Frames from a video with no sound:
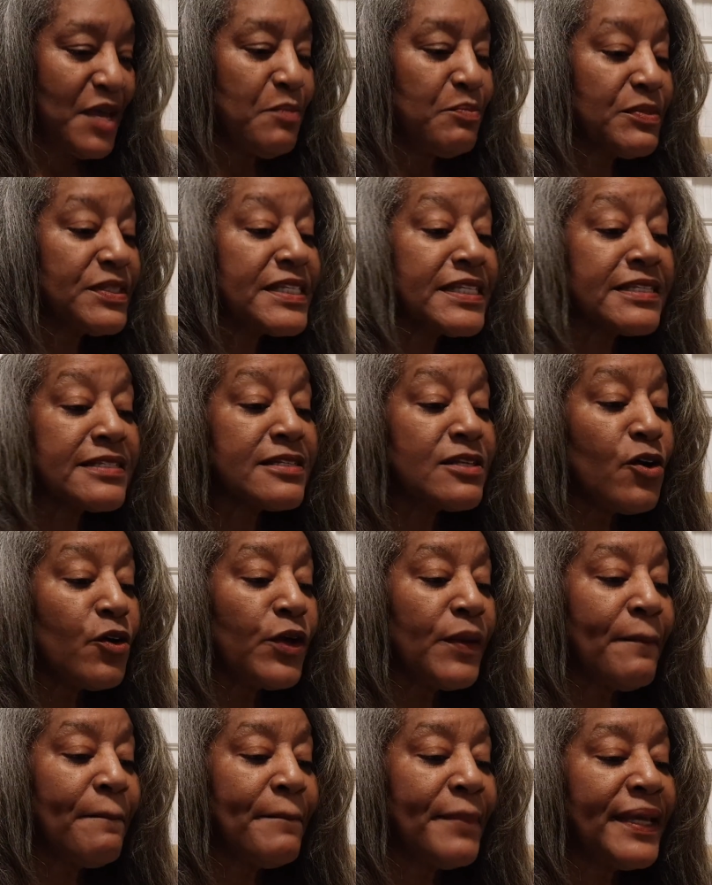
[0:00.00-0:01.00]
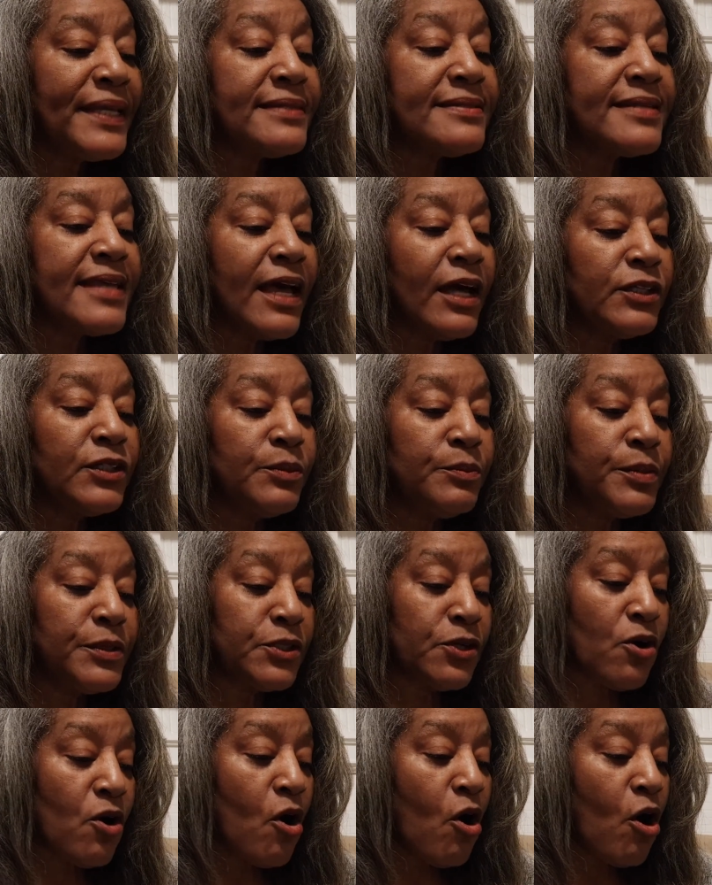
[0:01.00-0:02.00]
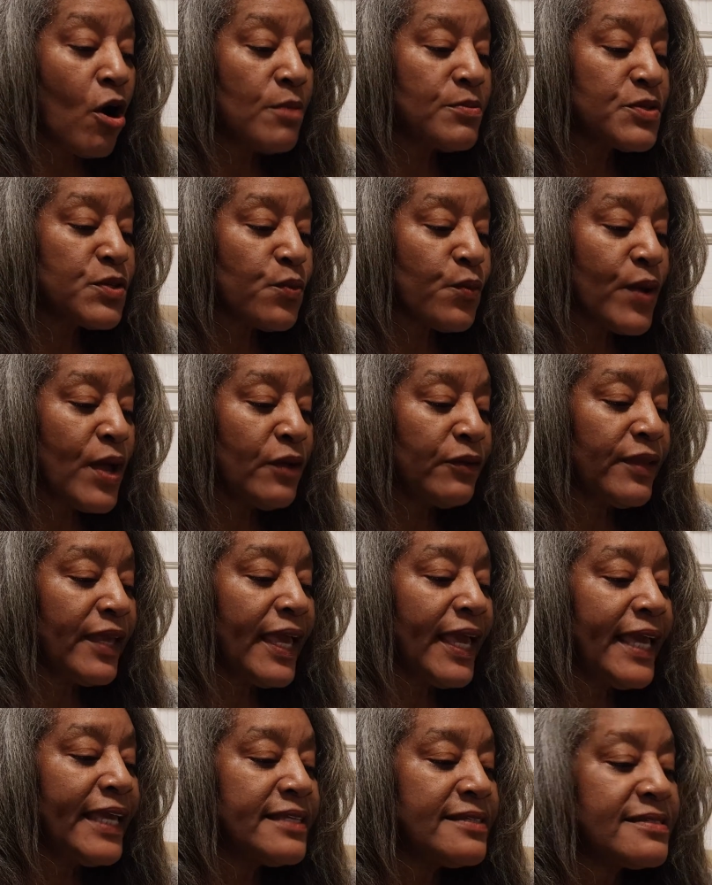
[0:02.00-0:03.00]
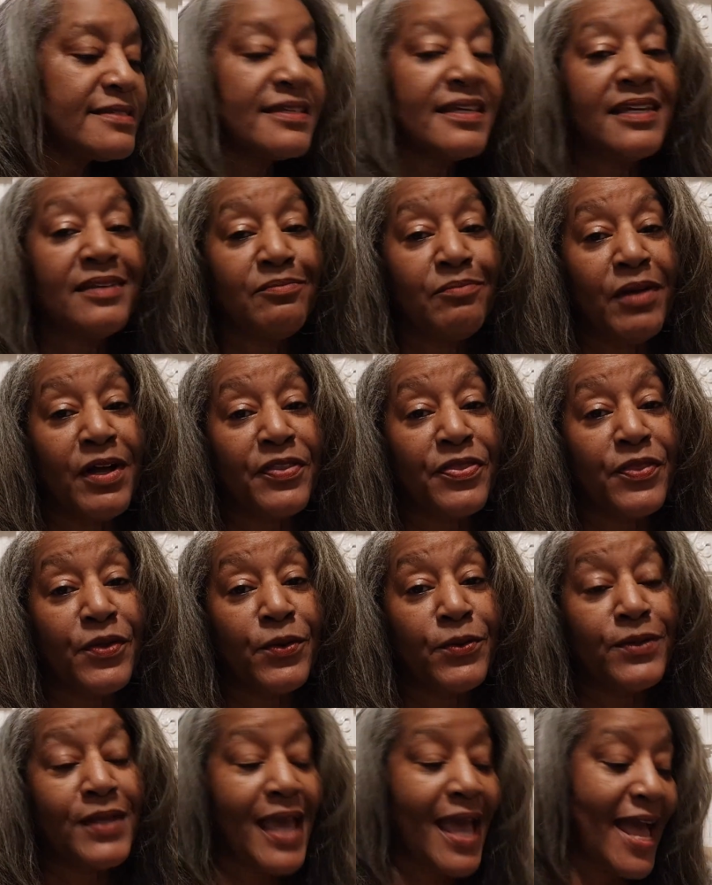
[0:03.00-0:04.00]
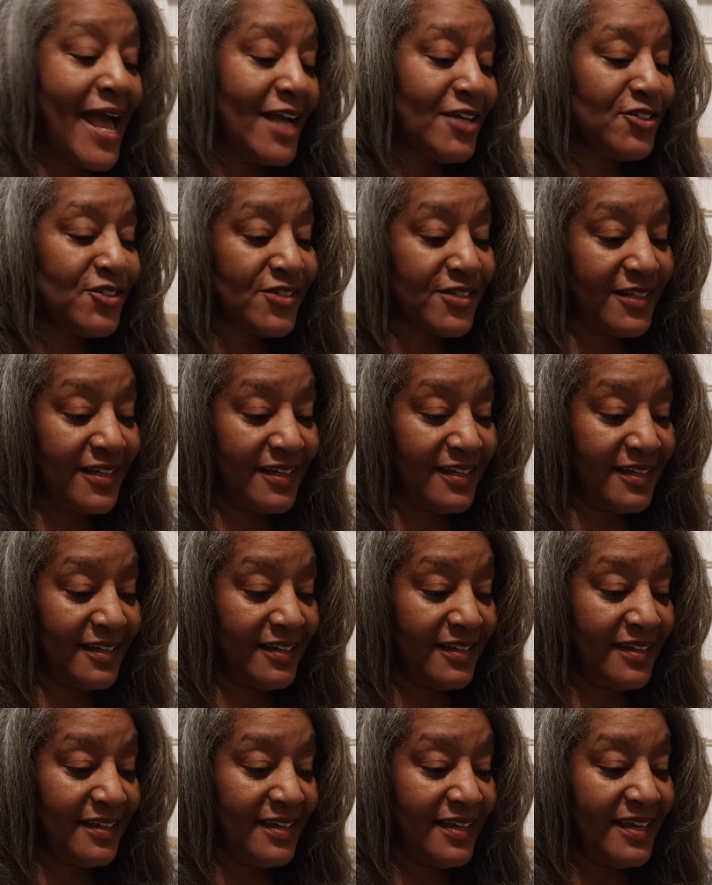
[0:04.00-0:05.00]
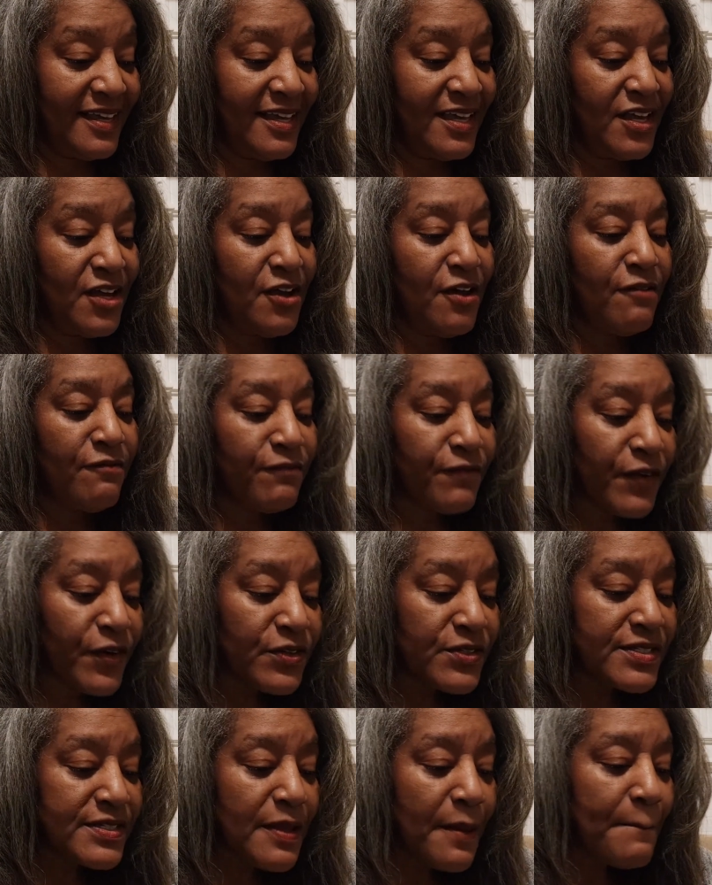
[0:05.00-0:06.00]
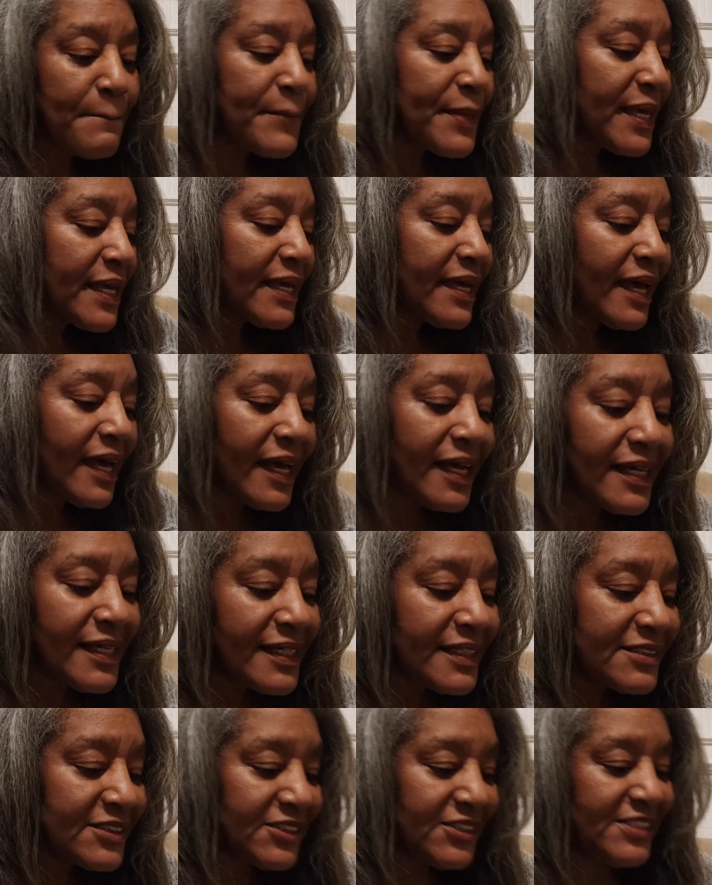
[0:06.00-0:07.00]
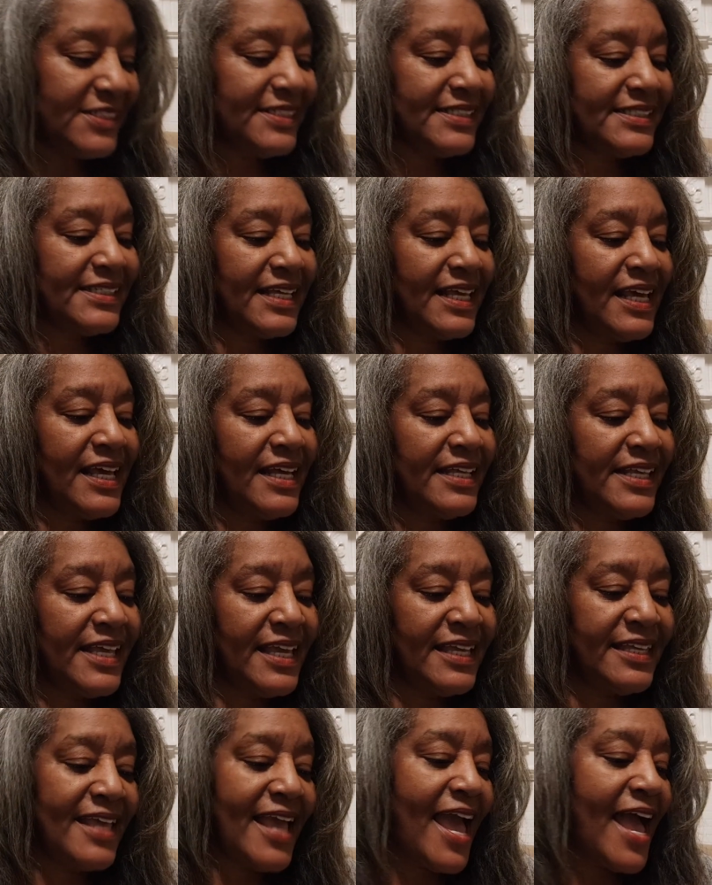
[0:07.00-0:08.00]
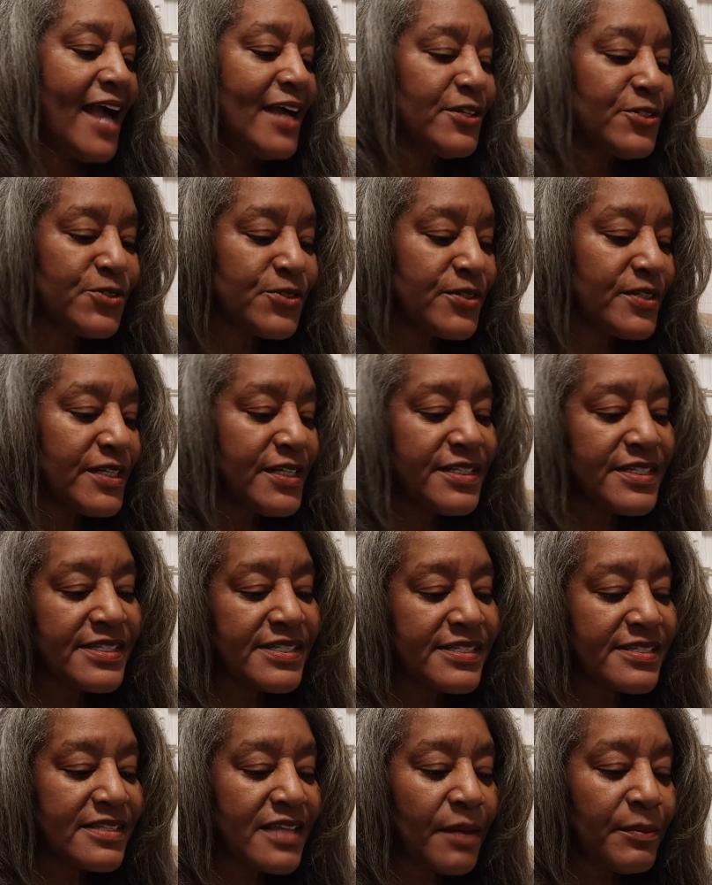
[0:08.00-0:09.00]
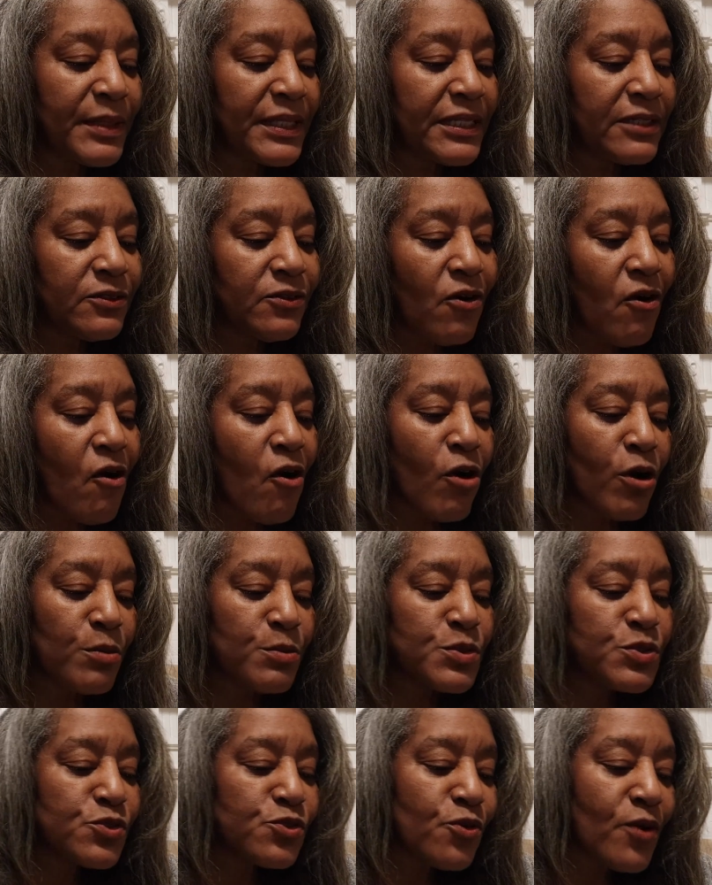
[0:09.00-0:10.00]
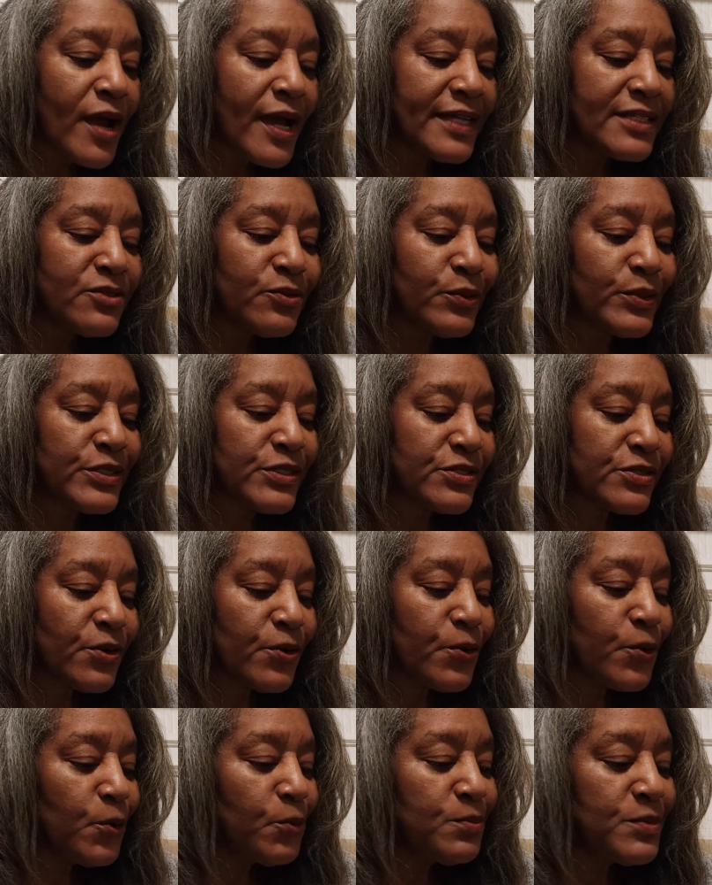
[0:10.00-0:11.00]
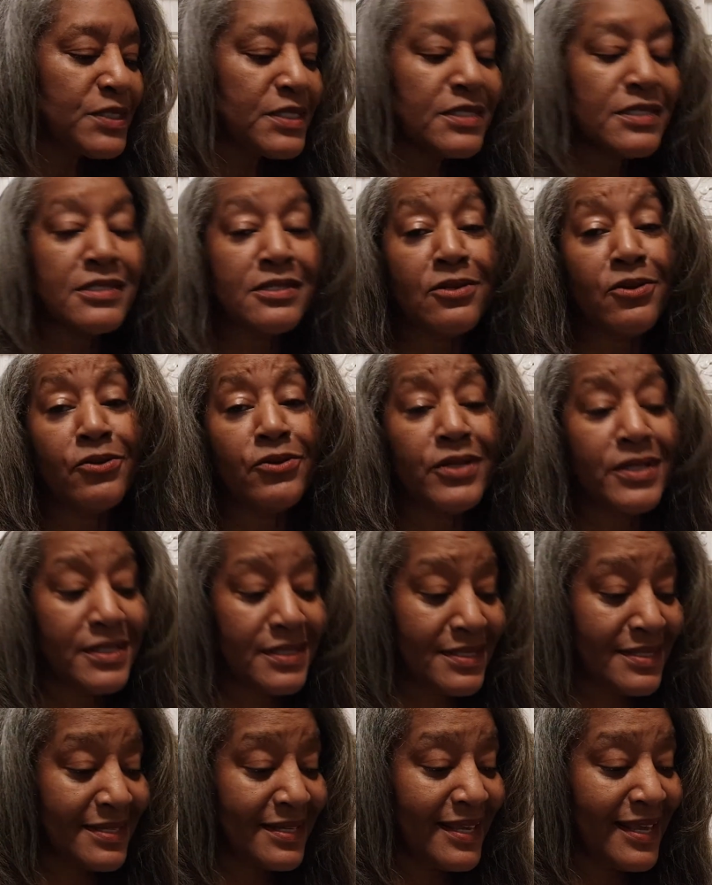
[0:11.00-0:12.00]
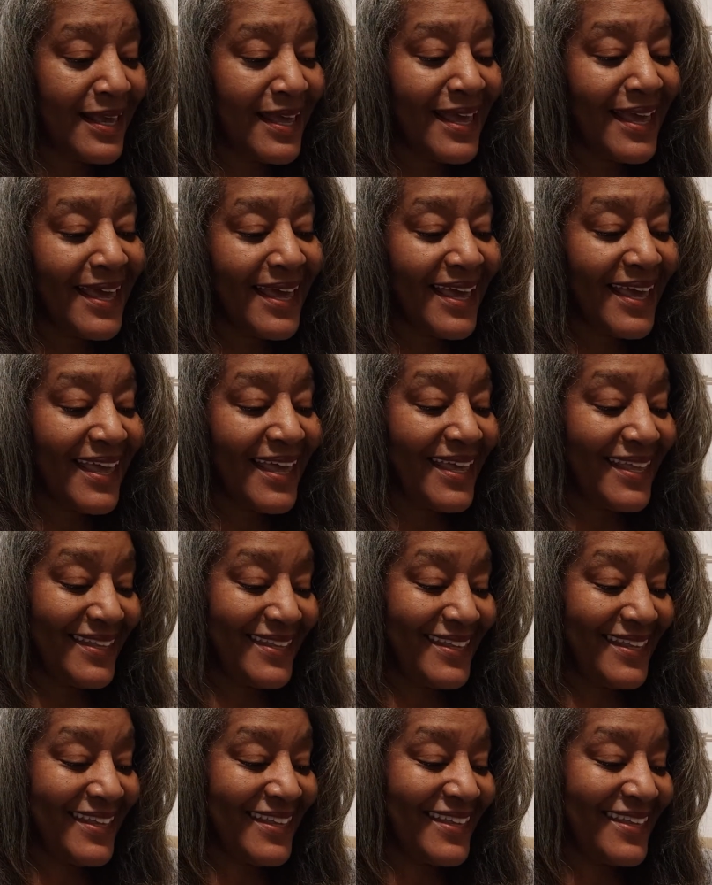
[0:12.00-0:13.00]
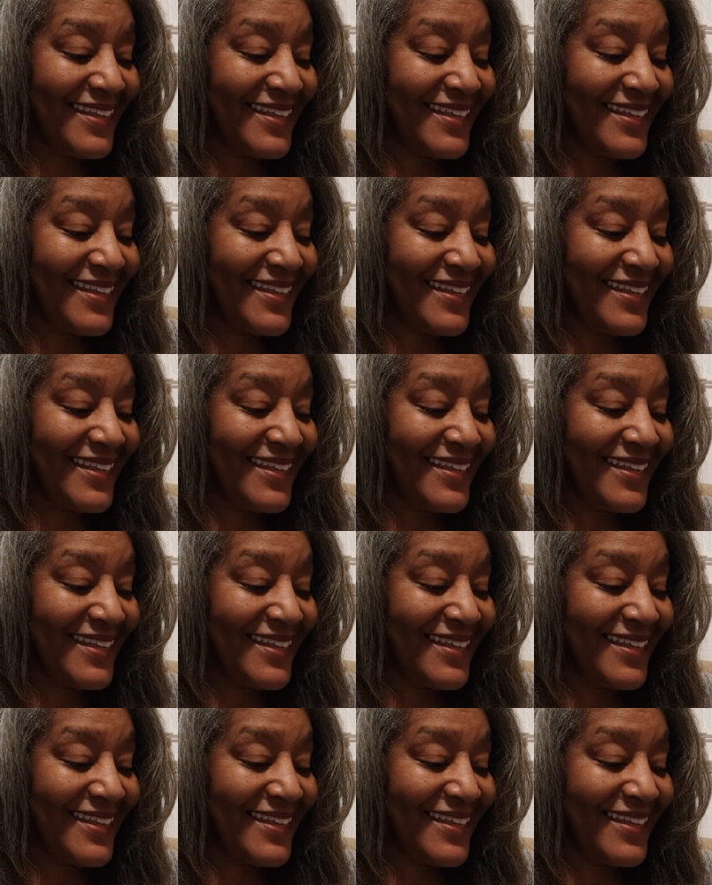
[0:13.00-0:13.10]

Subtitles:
Mrs. Logan bent down and put her arms around 18-month-old Ashley. "First a big hug," she said, and Ashley's stubby little arms tried to encircle Mrs. Logan's head.